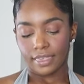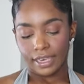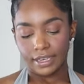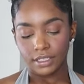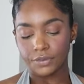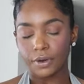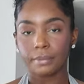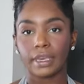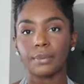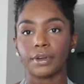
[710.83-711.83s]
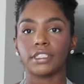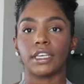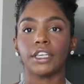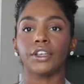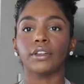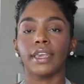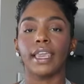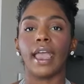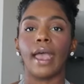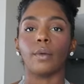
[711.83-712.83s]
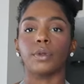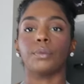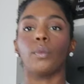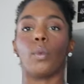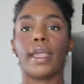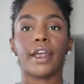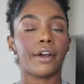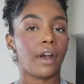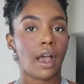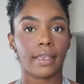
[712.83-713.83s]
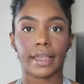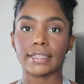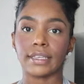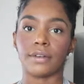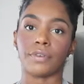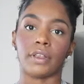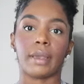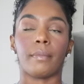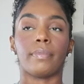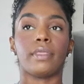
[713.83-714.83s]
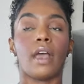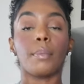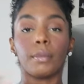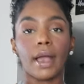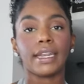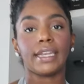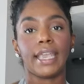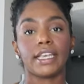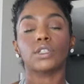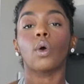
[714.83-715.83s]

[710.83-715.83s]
These, for me particularly, I would wear, like I said, for like the upper body days,